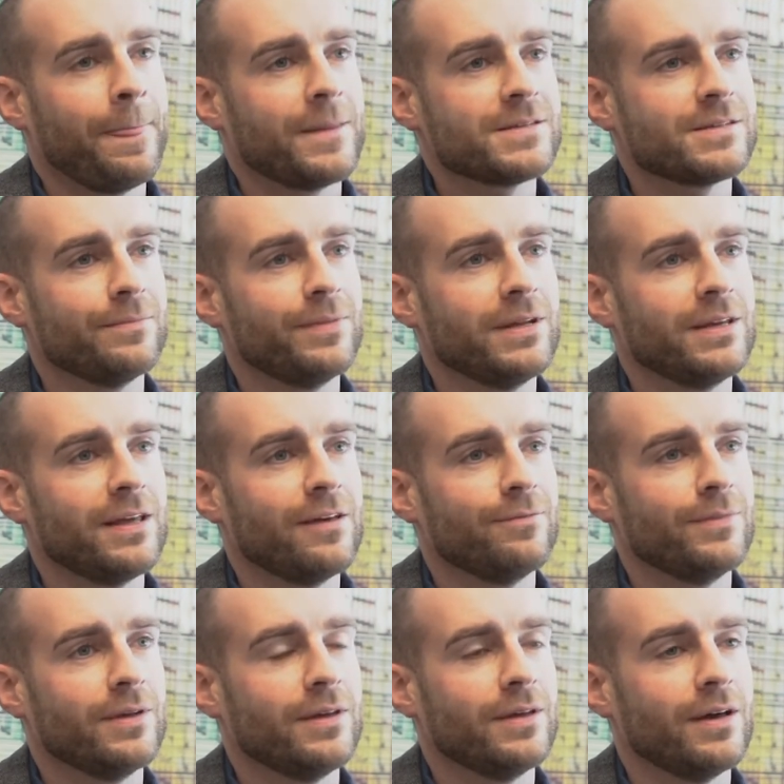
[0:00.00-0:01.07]
somebody gave
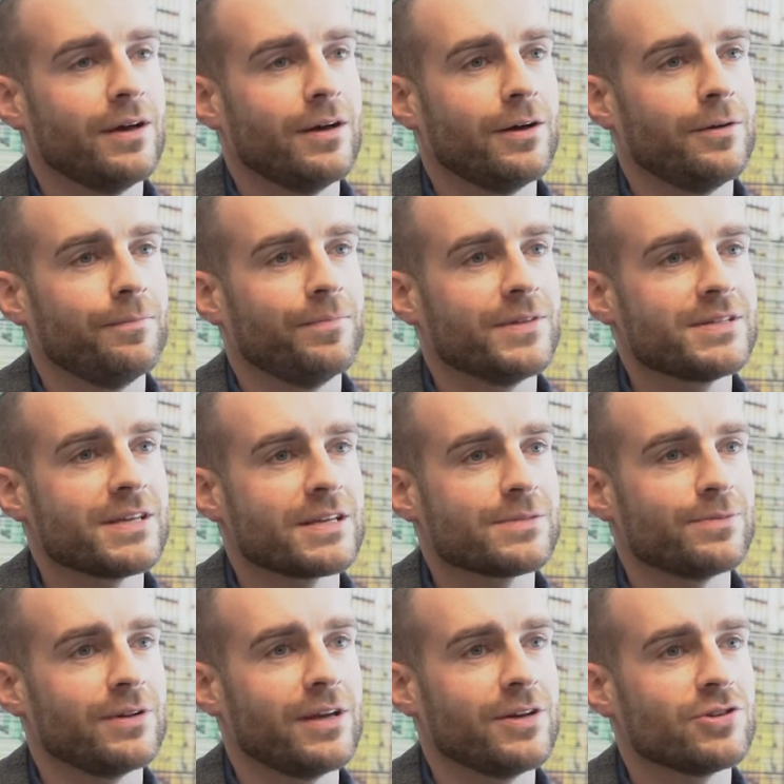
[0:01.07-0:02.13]
me this
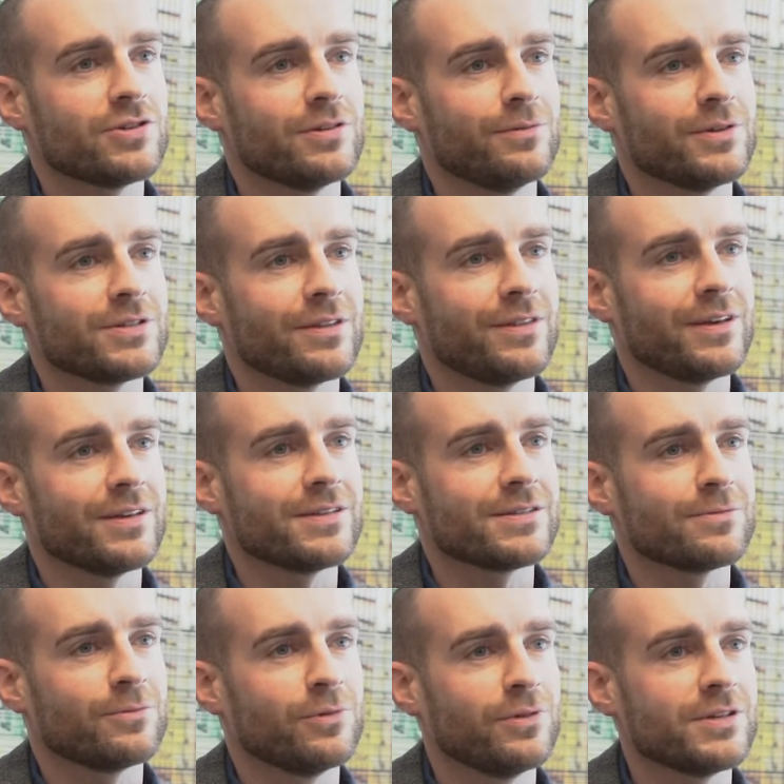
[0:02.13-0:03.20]
explanation, which I think is
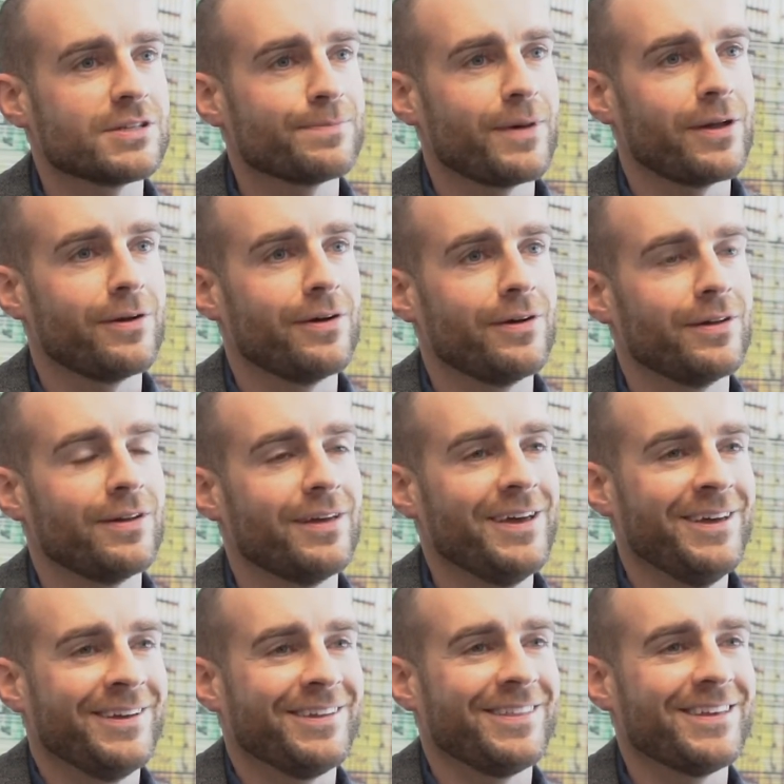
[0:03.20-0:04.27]
really spot on.
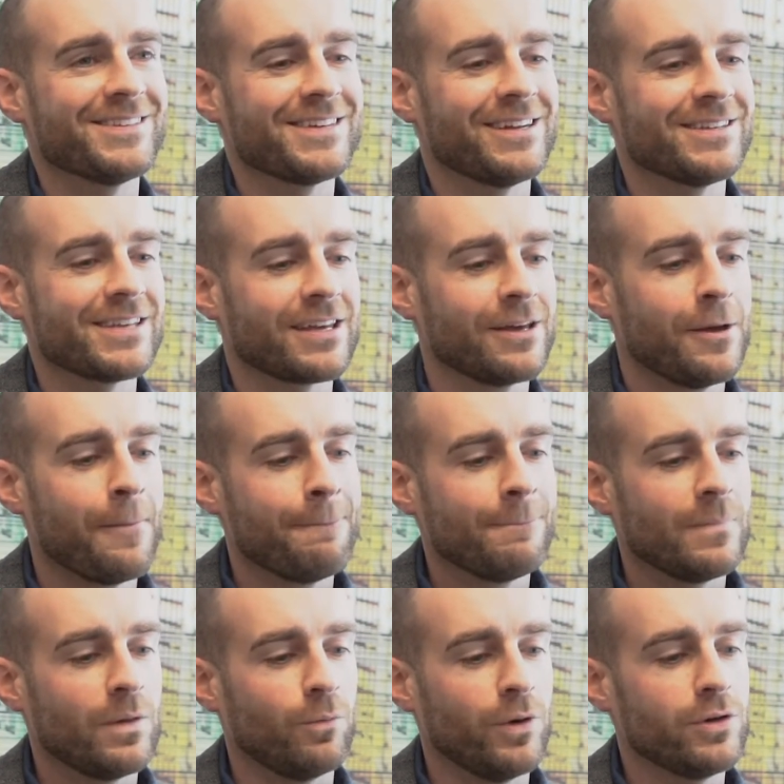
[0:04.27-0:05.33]
They said, it's like,
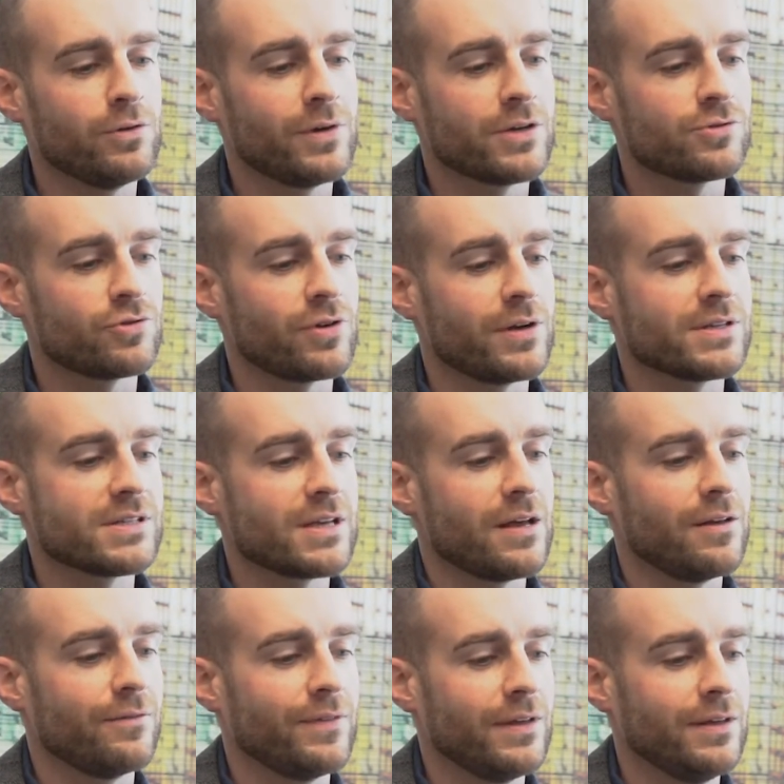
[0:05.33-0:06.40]
what you guys are trying to
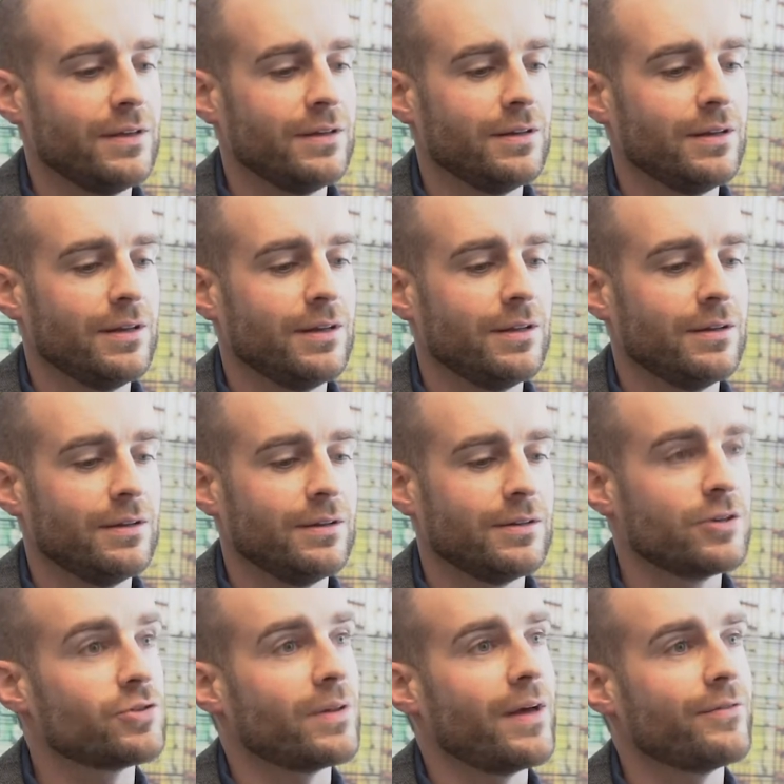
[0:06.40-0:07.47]
solve in
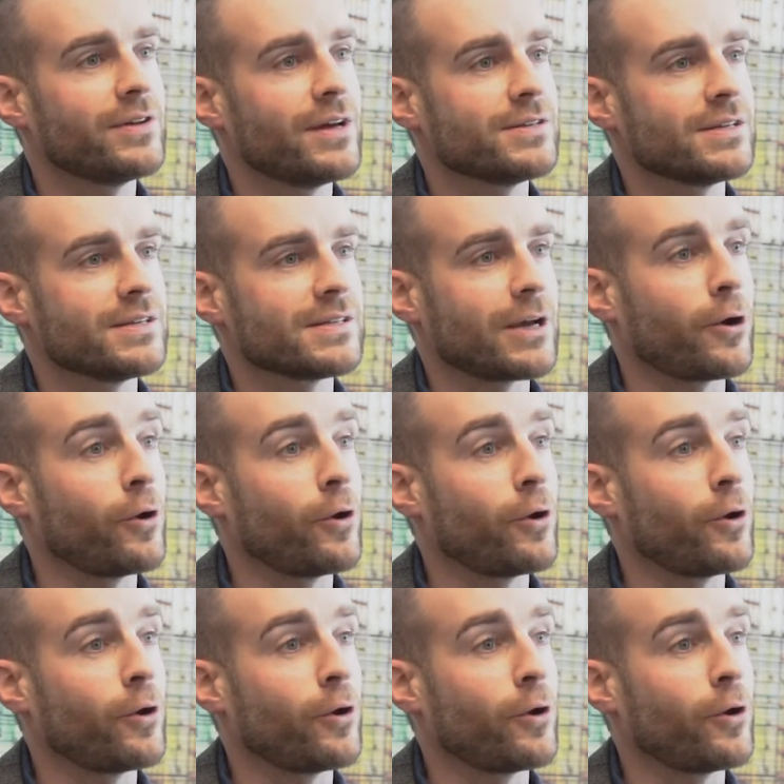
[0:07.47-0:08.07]
digital advertising is like